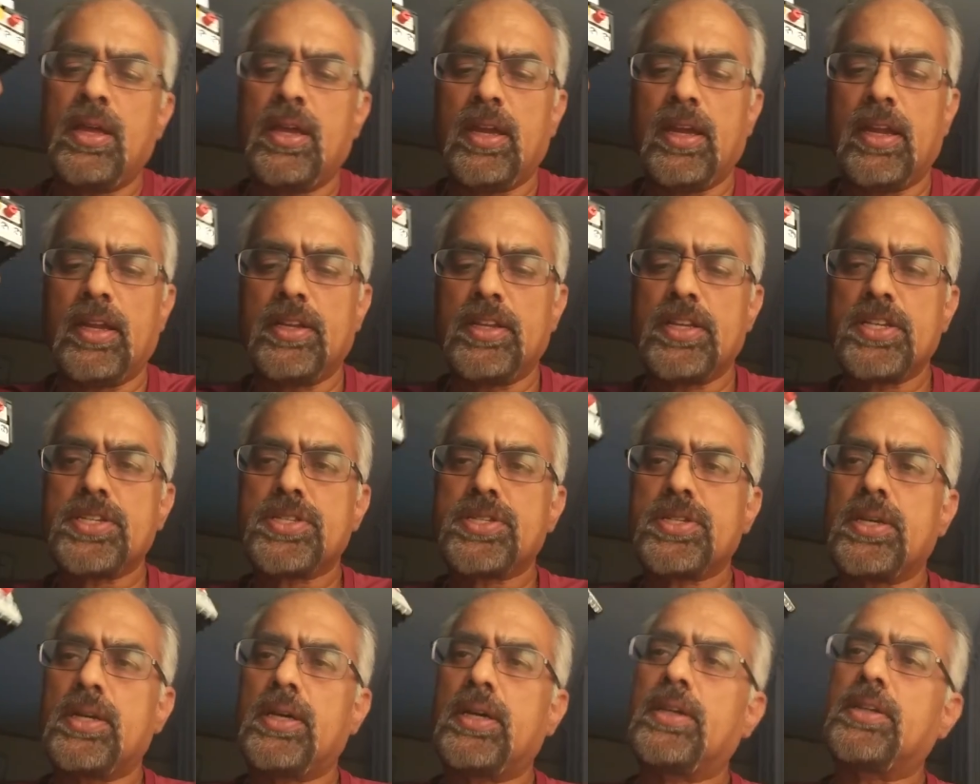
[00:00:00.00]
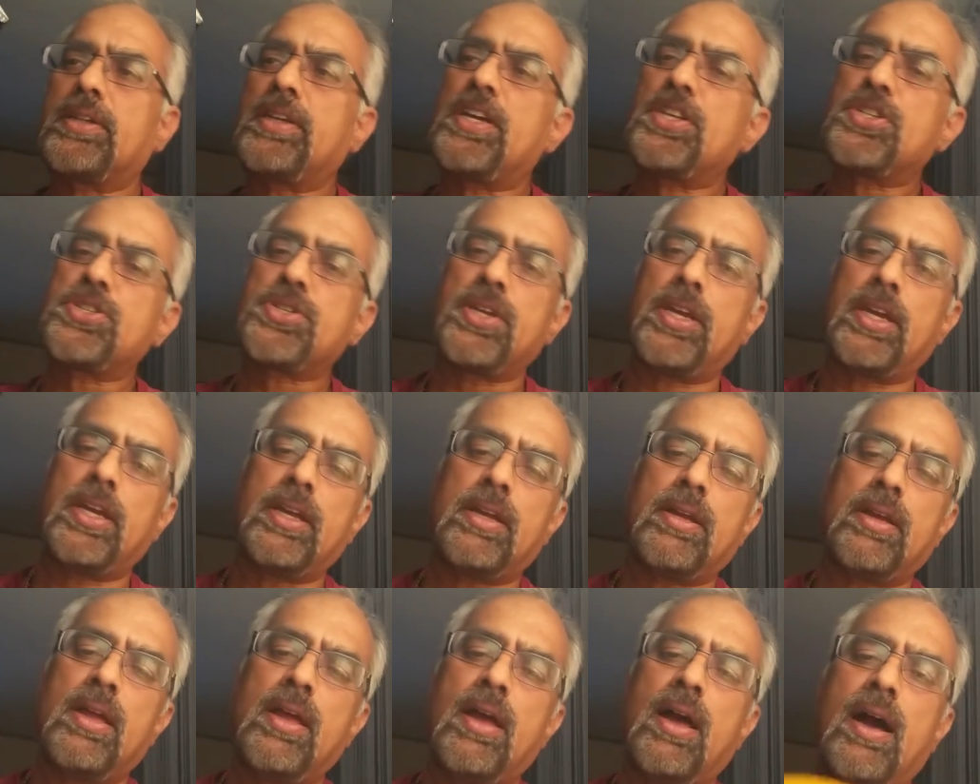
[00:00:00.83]
In this
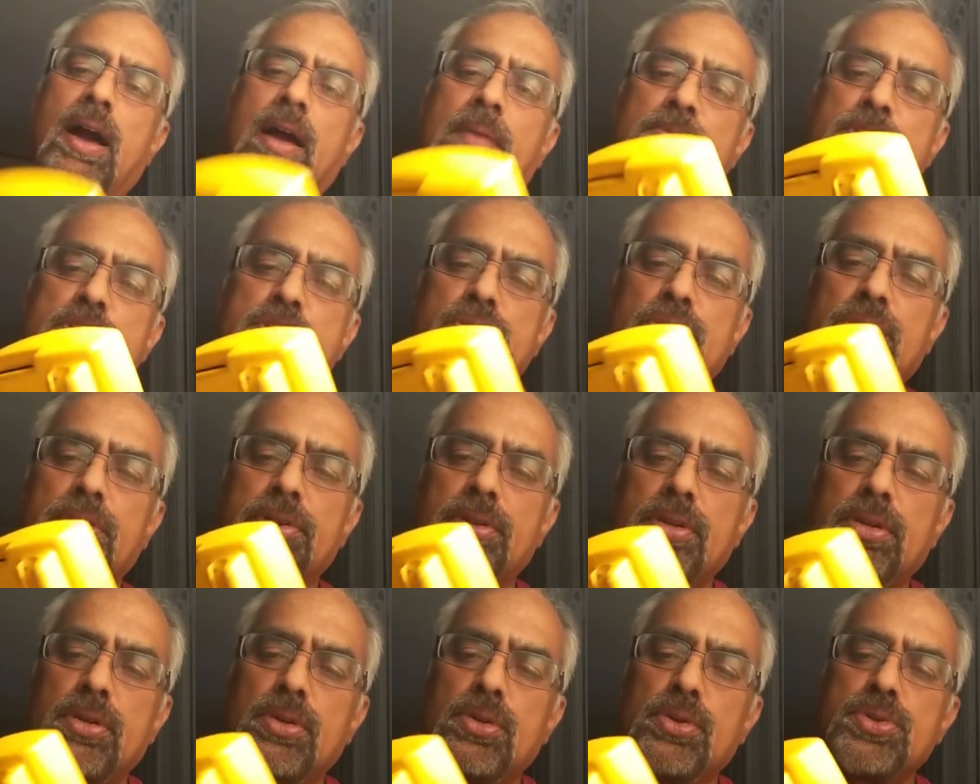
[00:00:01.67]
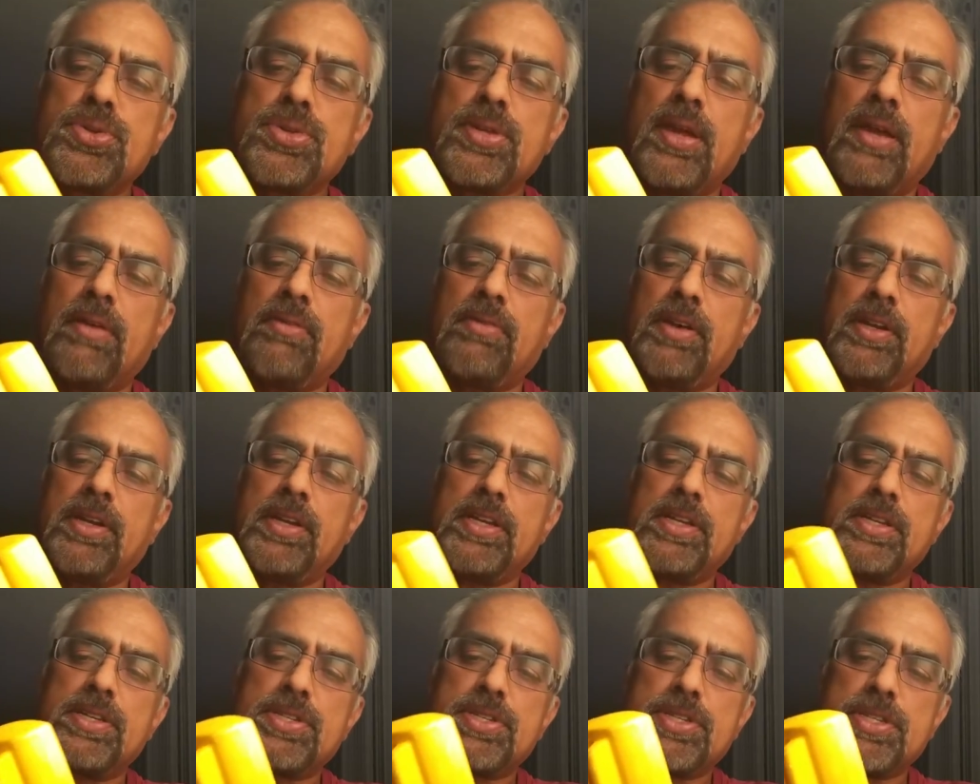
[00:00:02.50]
testing, I'm just going to use a
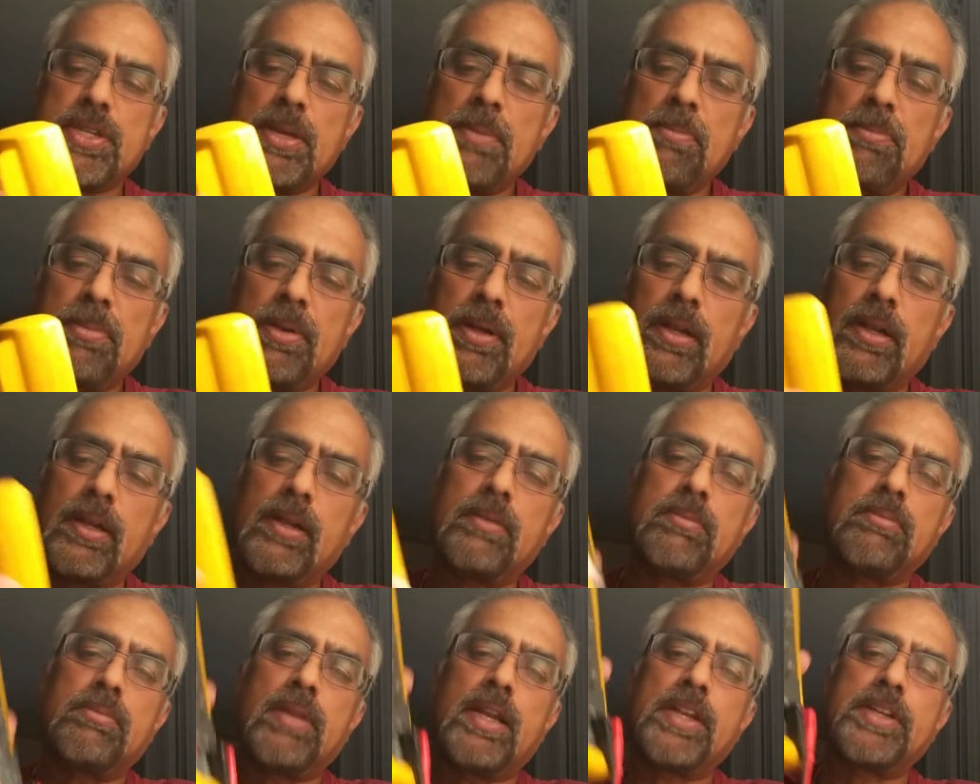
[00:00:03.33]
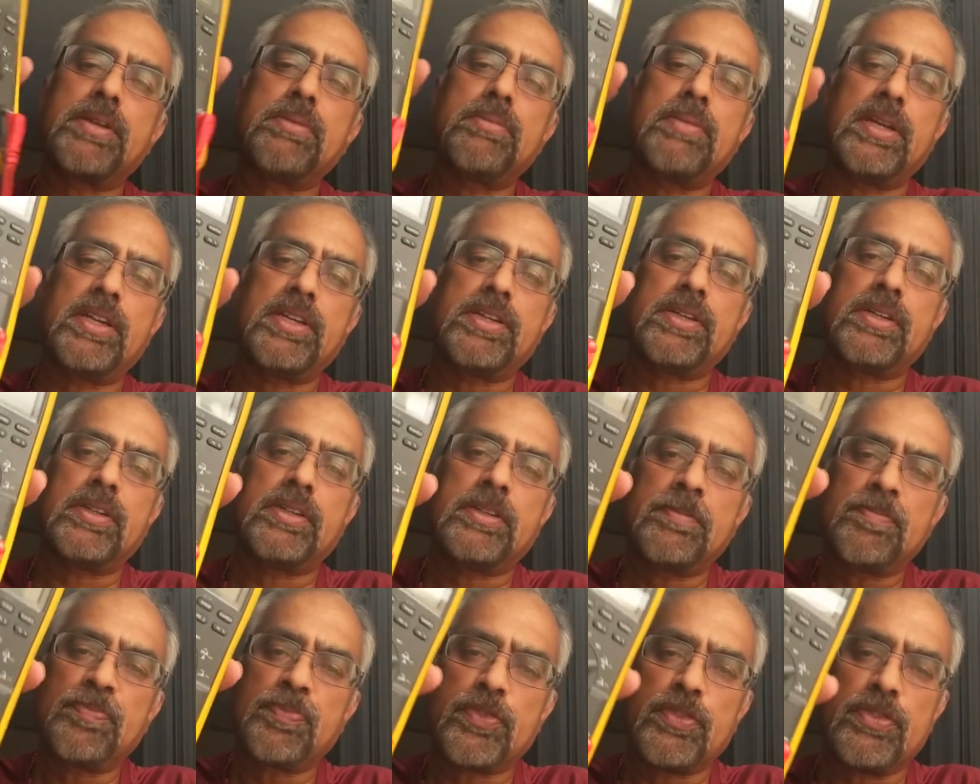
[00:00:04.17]
very simple
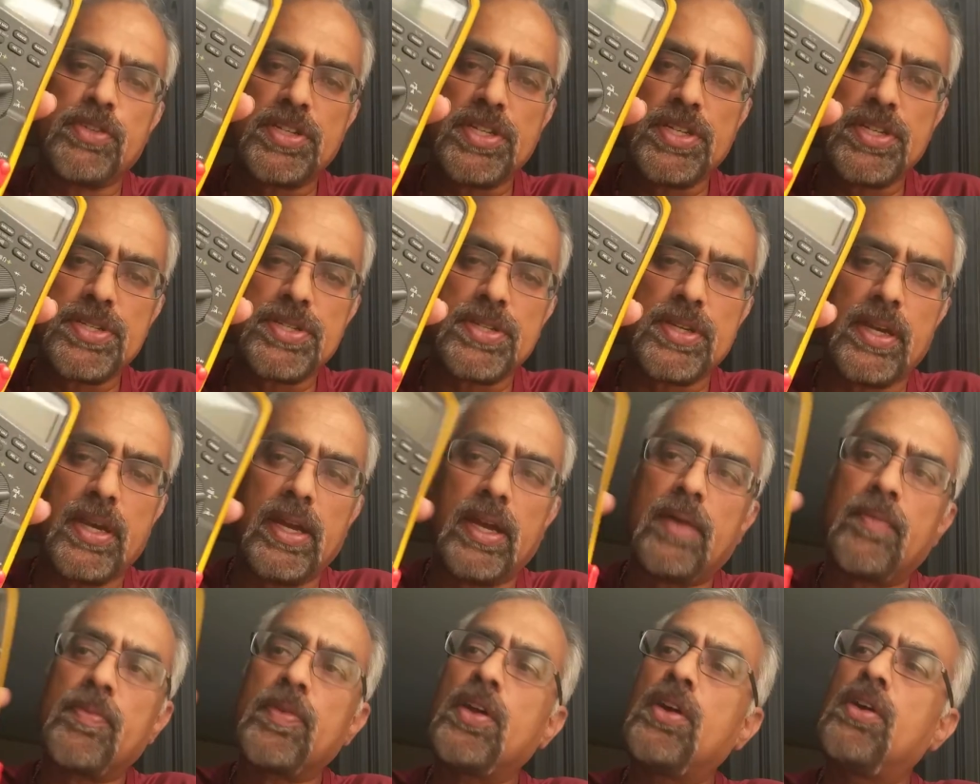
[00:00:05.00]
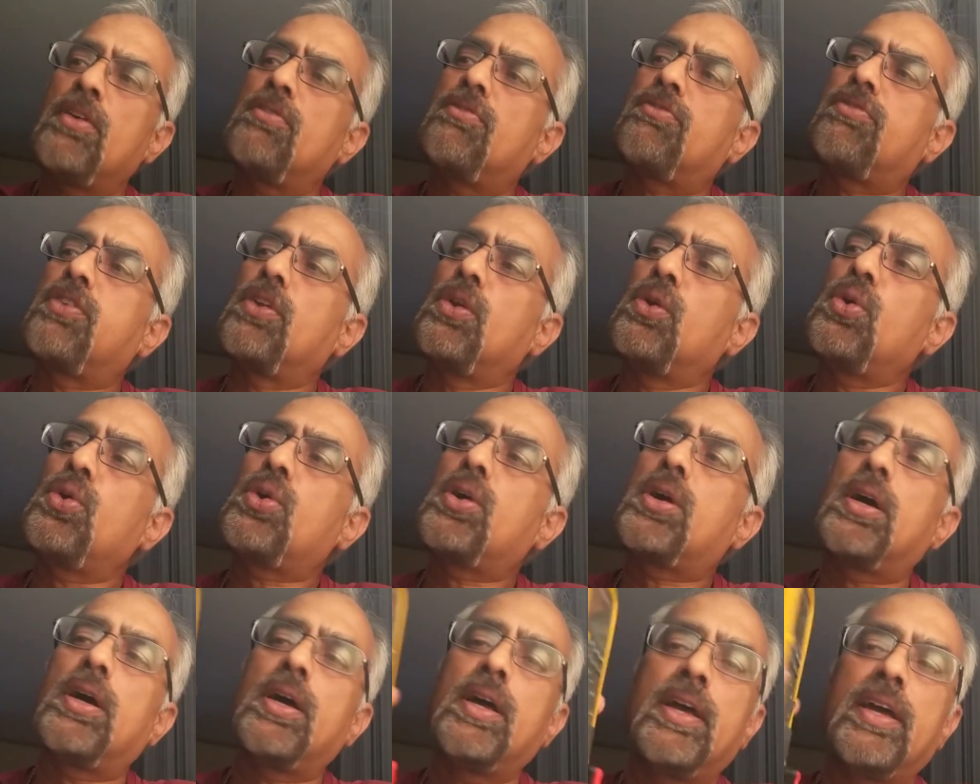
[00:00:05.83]
multimeter, which is a
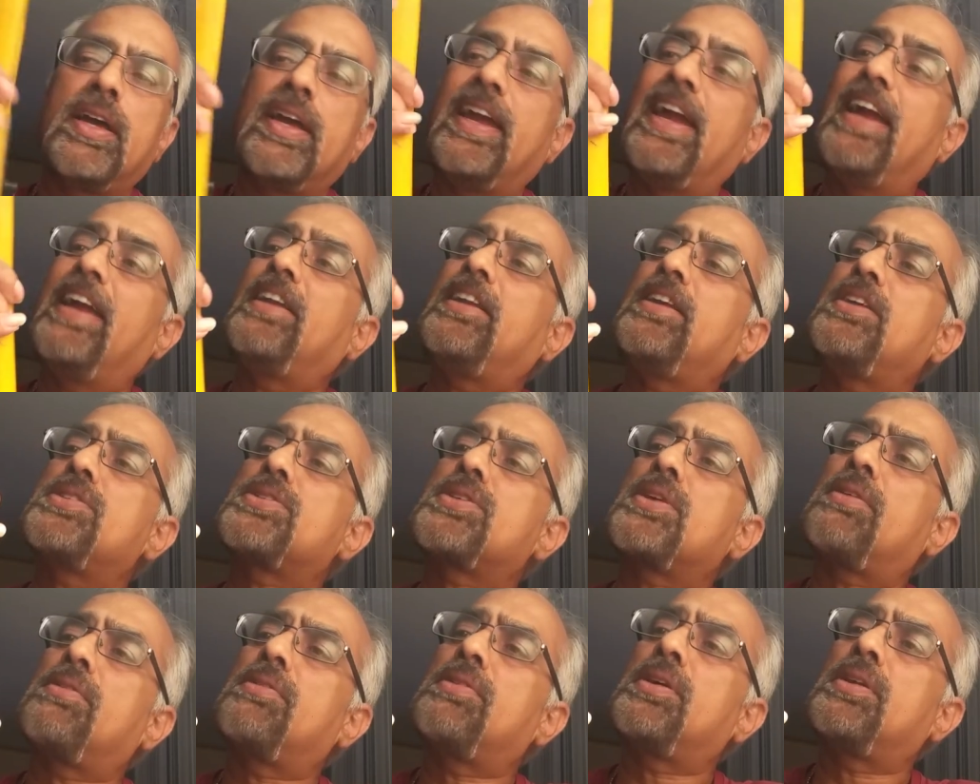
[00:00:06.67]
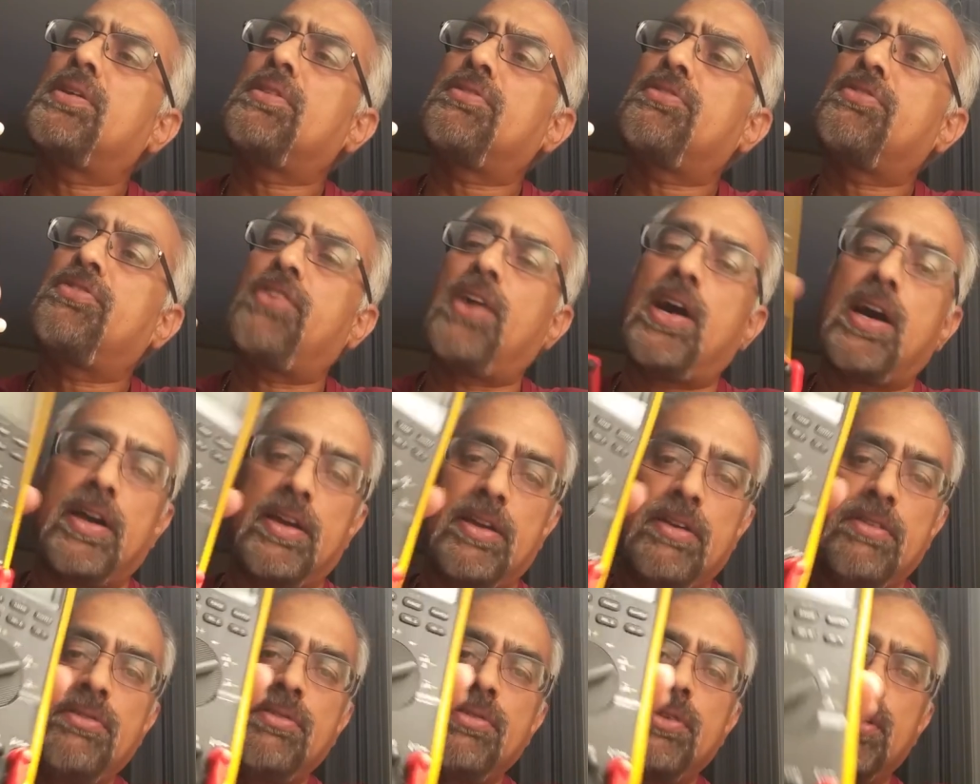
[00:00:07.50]
Fluke
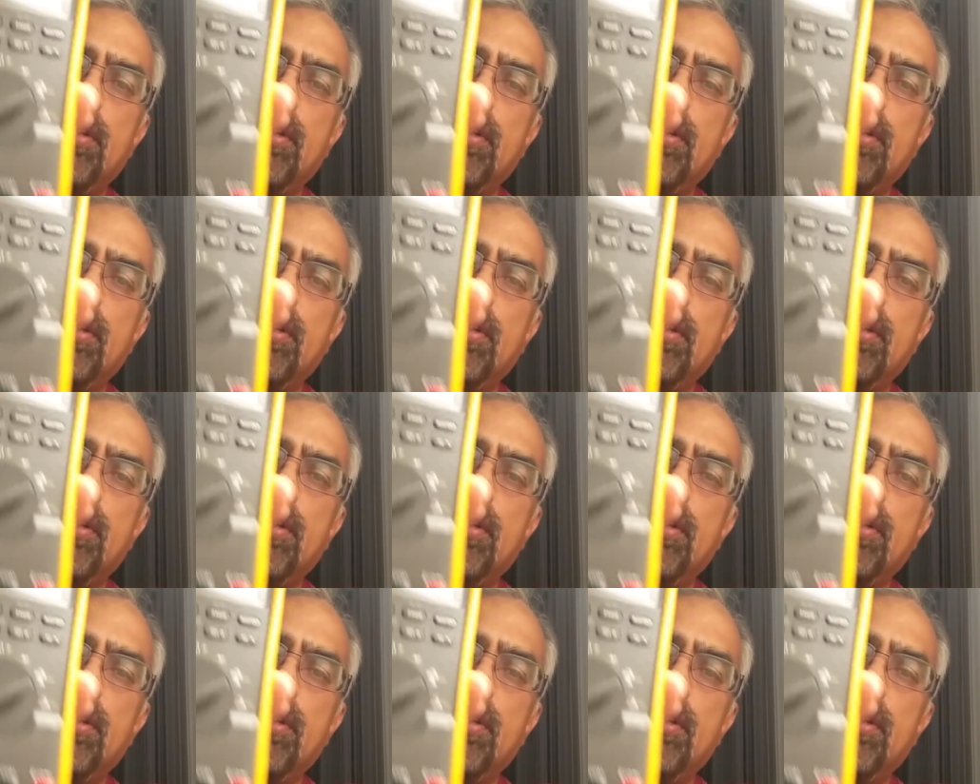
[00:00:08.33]
87.5